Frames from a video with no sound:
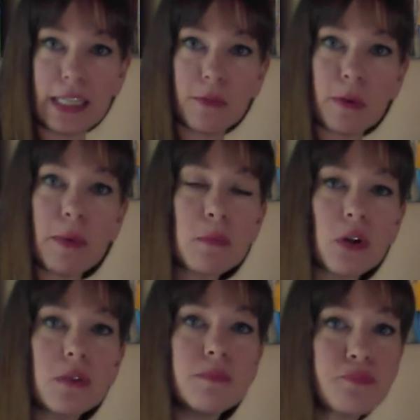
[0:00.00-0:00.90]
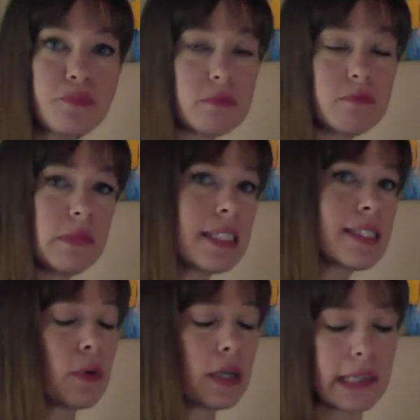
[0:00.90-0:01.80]
And remember, I
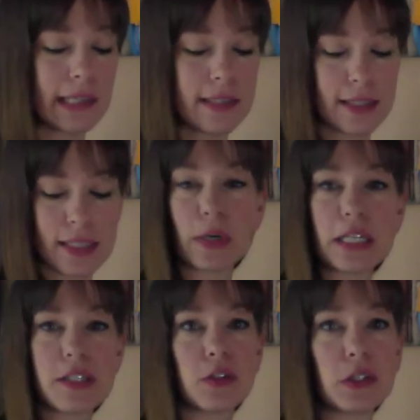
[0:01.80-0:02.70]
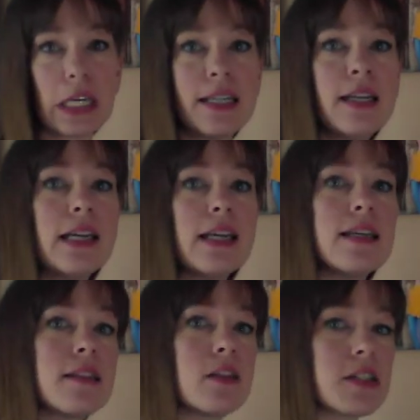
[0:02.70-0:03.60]
said one of the easiest ways to do that
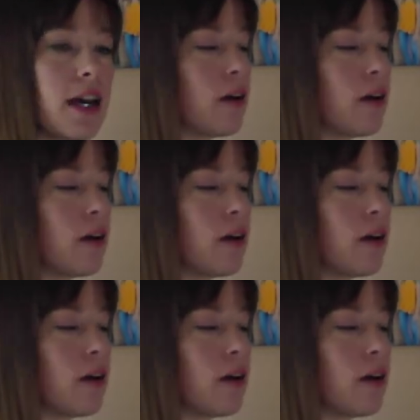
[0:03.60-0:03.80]
is to just